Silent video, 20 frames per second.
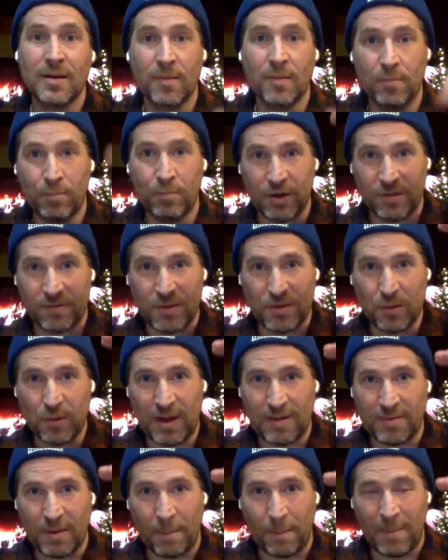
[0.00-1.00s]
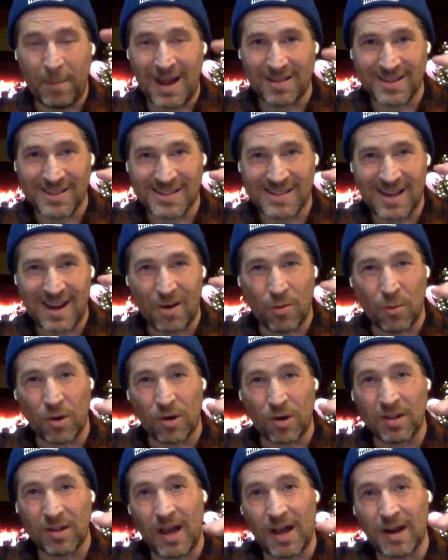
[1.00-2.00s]
But if you have it balanced out where
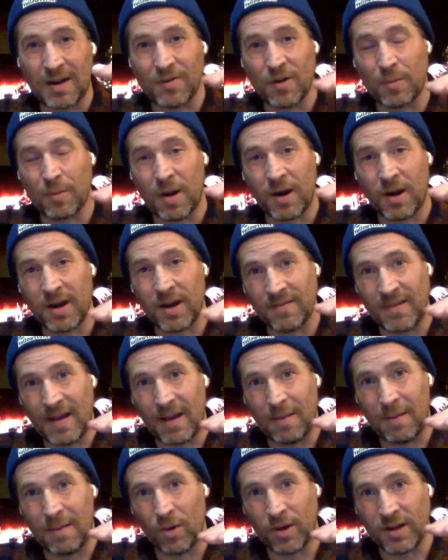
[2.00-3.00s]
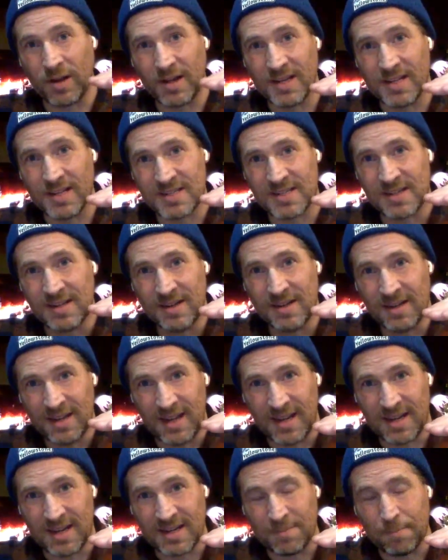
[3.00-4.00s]
a lot of your money at that point is
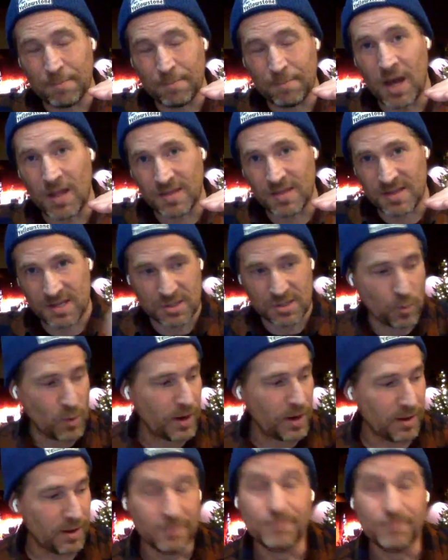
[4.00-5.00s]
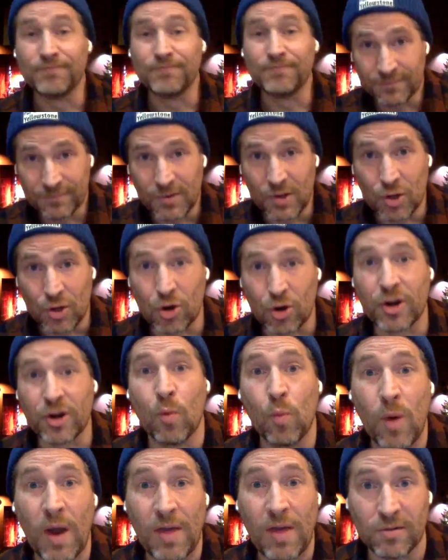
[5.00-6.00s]
in bonds as well, you're going
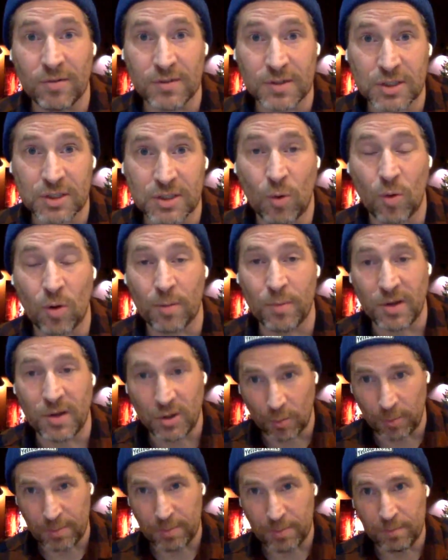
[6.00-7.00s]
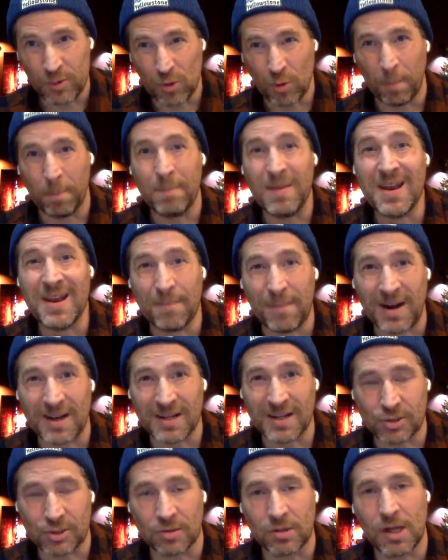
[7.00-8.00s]
to weather the storm and you'll
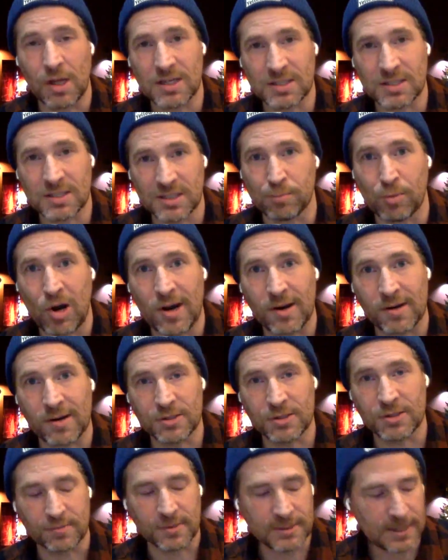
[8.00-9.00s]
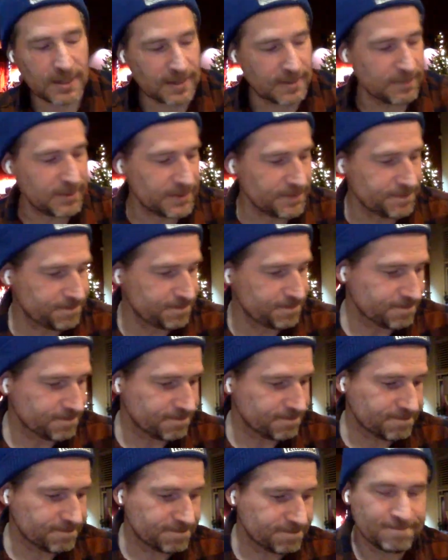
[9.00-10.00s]
minimize your losses prior to retirement.
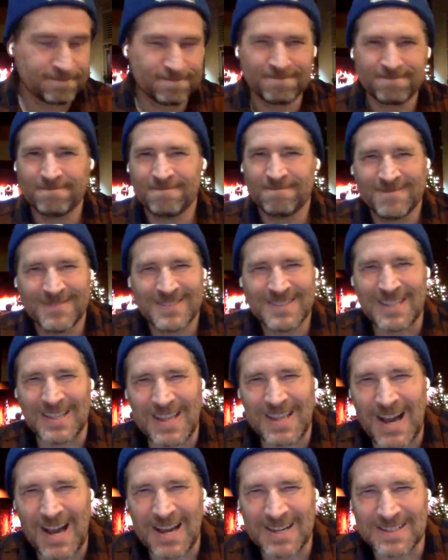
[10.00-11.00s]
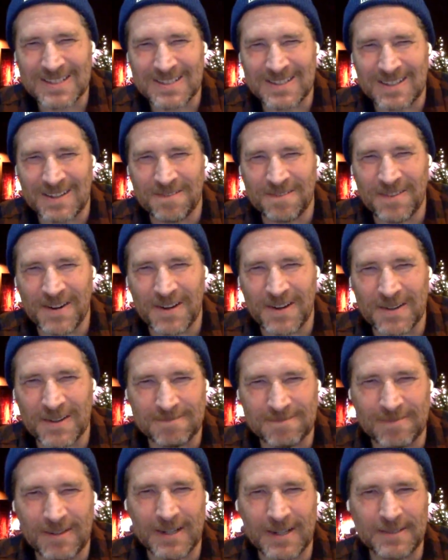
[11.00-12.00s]
It's a lot of stuff there,
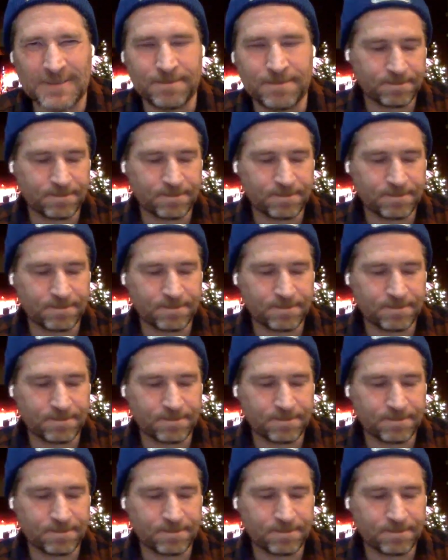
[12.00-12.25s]
right?